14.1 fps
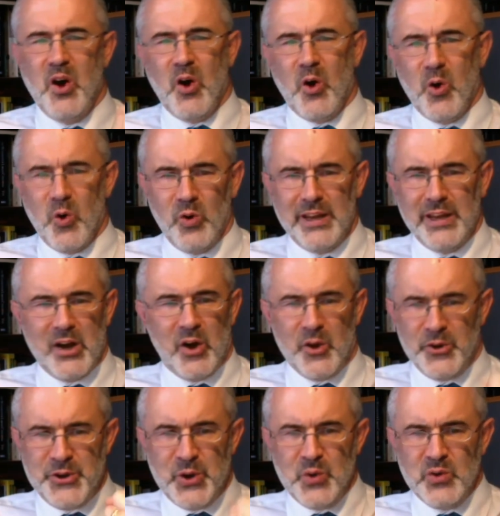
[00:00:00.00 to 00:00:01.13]
holding on.
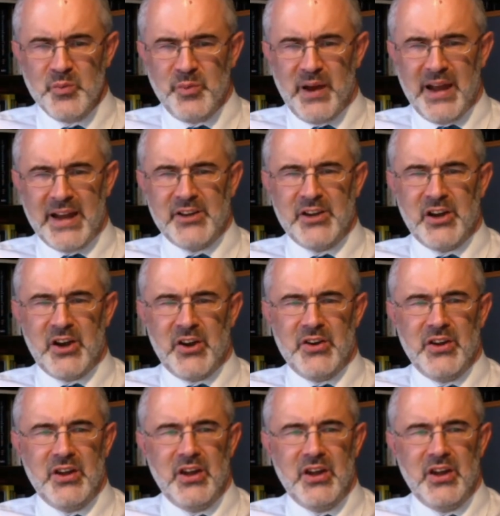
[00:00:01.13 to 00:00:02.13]
Don't back down.